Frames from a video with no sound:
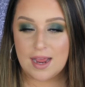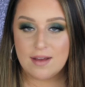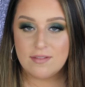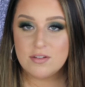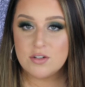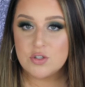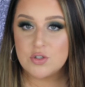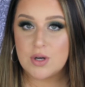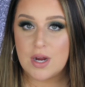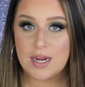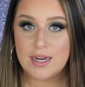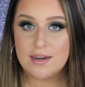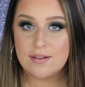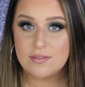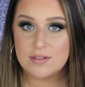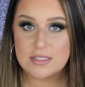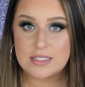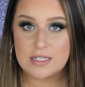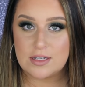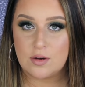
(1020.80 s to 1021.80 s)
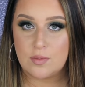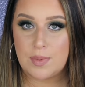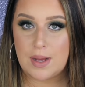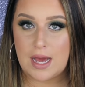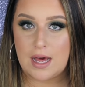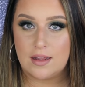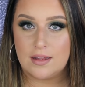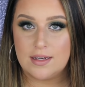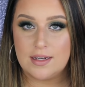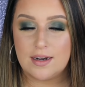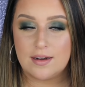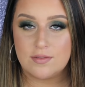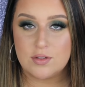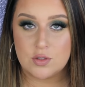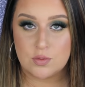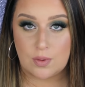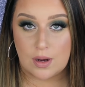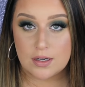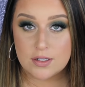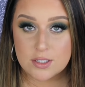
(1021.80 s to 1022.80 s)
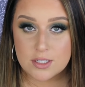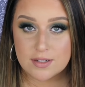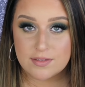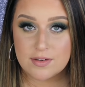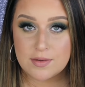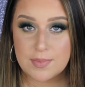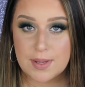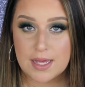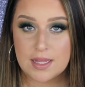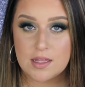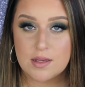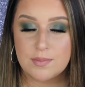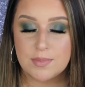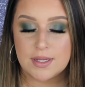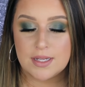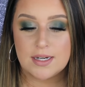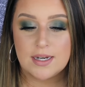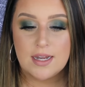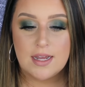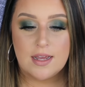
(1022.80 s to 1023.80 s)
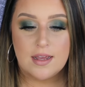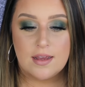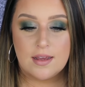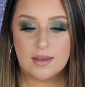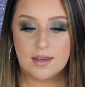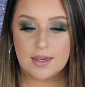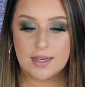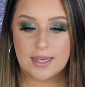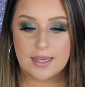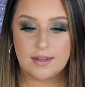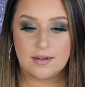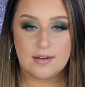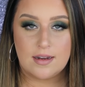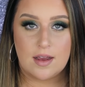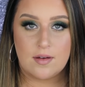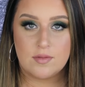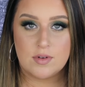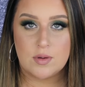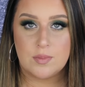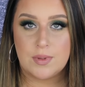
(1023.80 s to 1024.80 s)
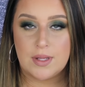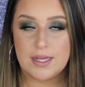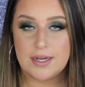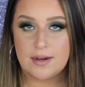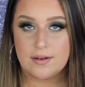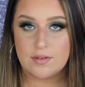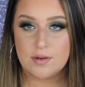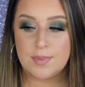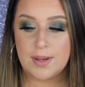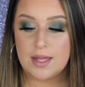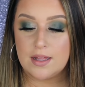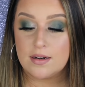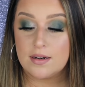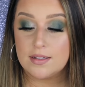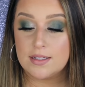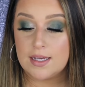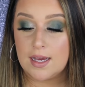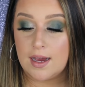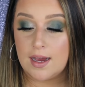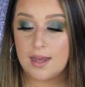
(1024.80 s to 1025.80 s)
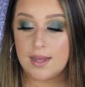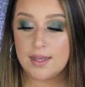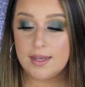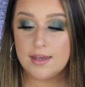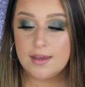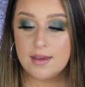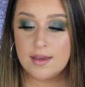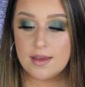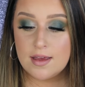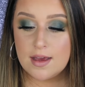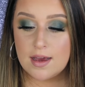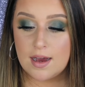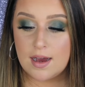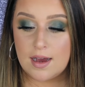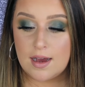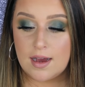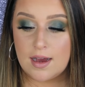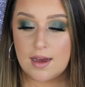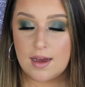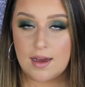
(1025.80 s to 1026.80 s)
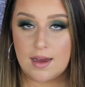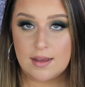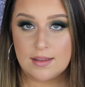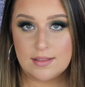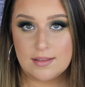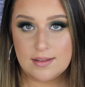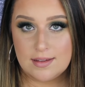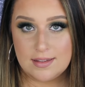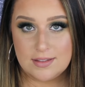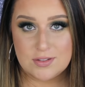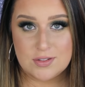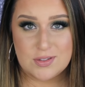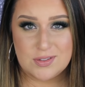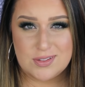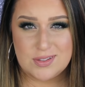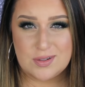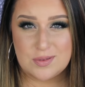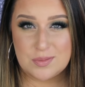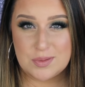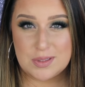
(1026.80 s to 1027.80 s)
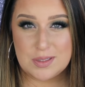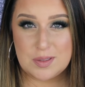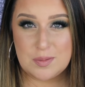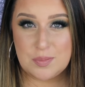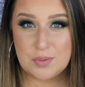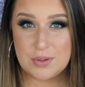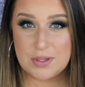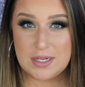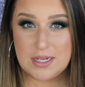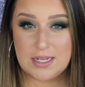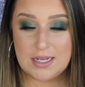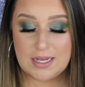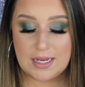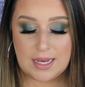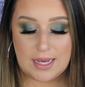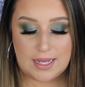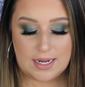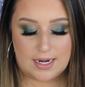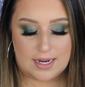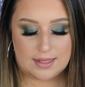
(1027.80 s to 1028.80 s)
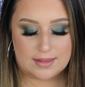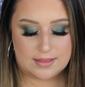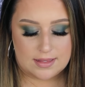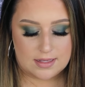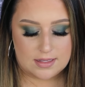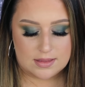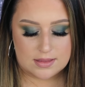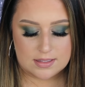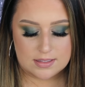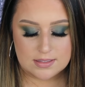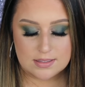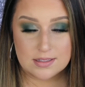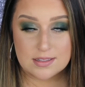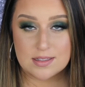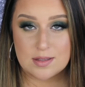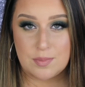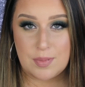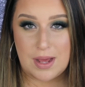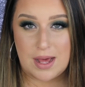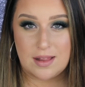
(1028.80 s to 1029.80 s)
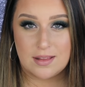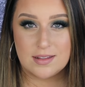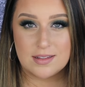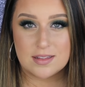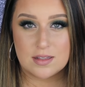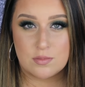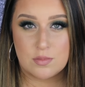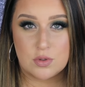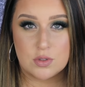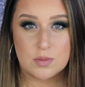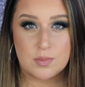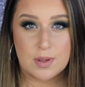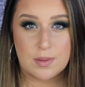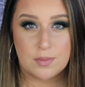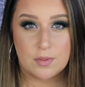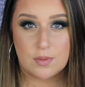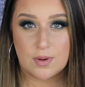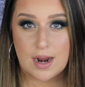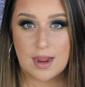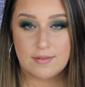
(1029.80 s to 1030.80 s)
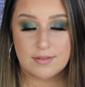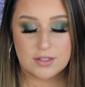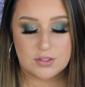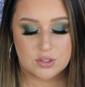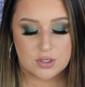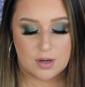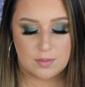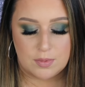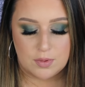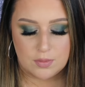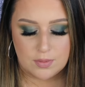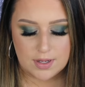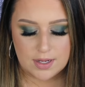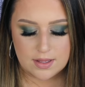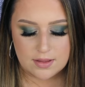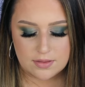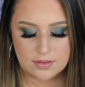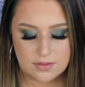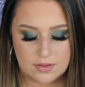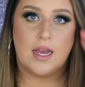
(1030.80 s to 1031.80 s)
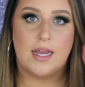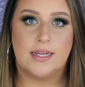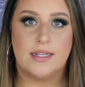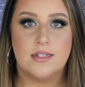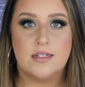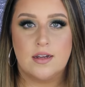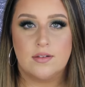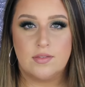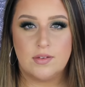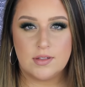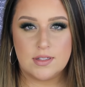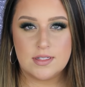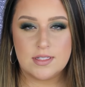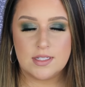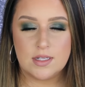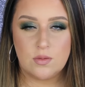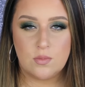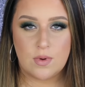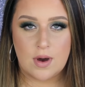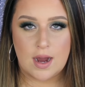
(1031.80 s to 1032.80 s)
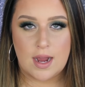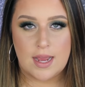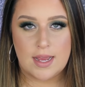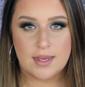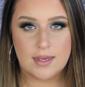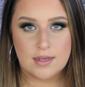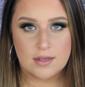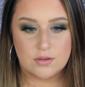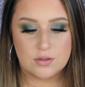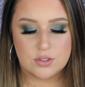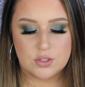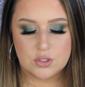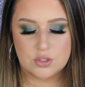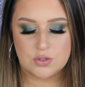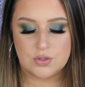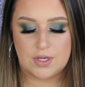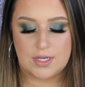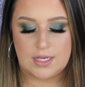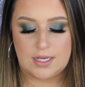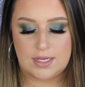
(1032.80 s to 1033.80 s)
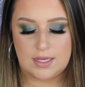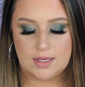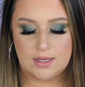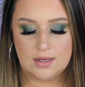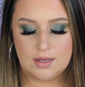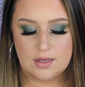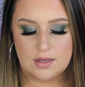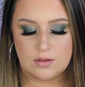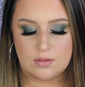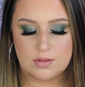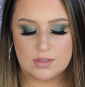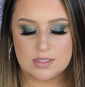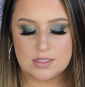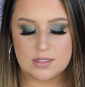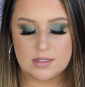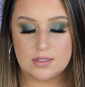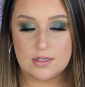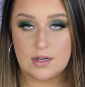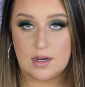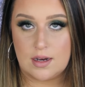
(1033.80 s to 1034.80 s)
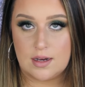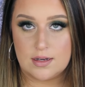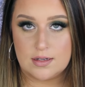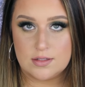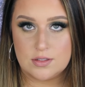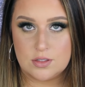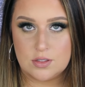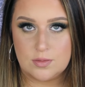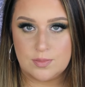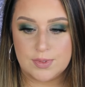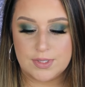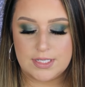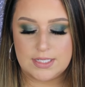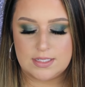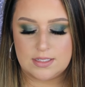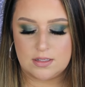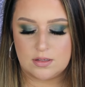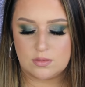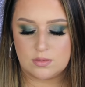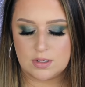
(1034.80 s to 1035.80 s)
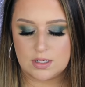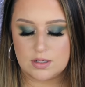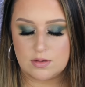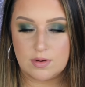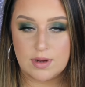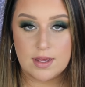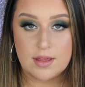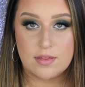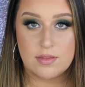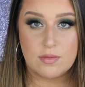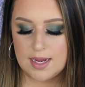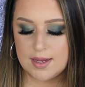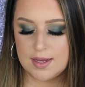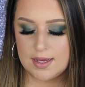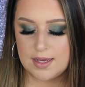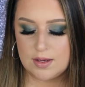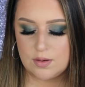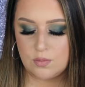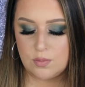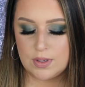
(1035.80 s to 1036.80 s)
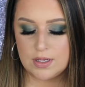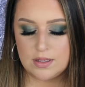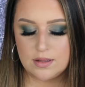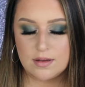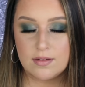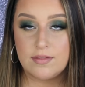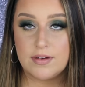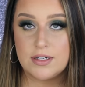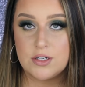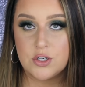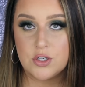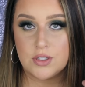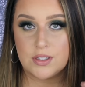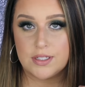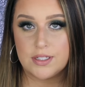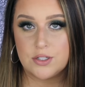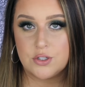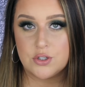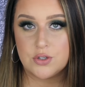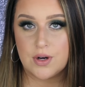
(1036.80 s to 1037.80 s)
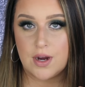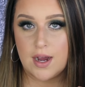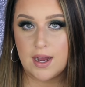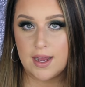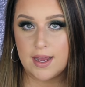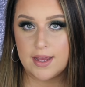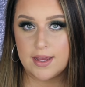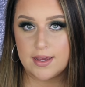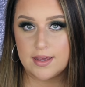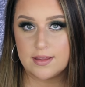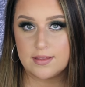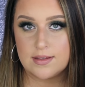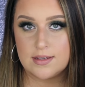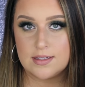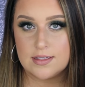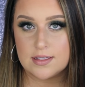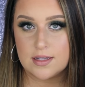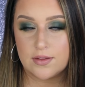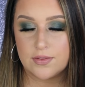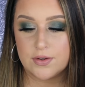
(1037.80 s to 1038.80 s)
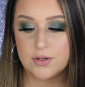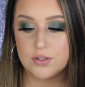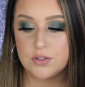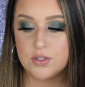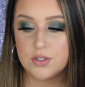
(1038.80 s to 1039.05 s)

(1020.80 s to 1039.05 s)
I haven't tried every single palette. I've swatched every palette, but again, haven't applied every palette on the eye. I think it turned out really pretty, and I think this is the palette that most people were having trouble with. I can definitely see why. It was tricky. It was not super easy to work with. I will eventually try these other